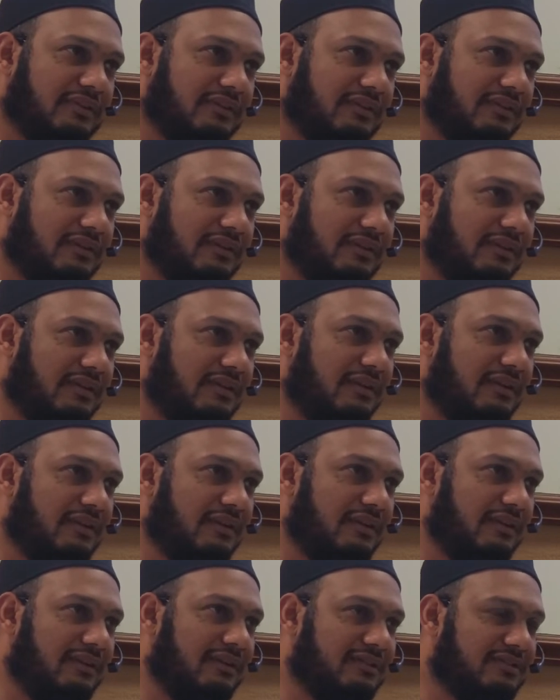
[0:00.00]
it.
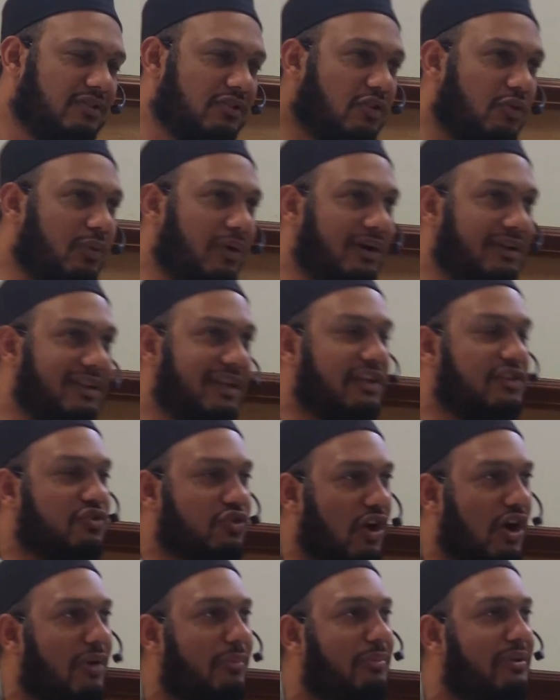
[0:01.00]
So the word
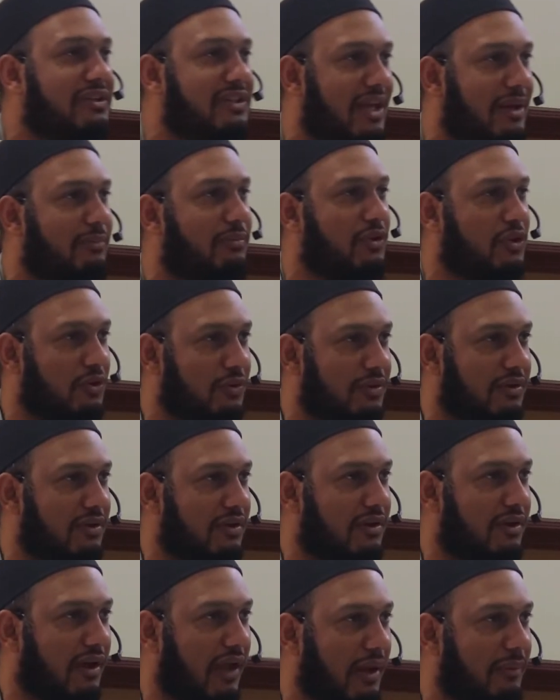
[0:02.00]
example is
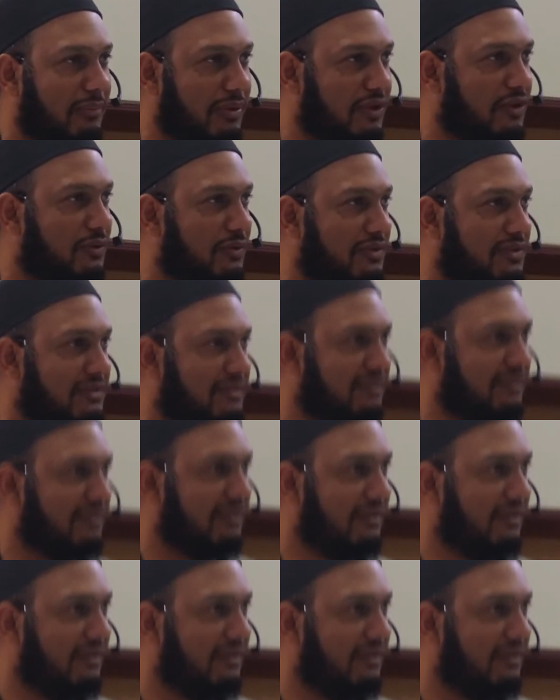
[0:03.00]
ambiguous.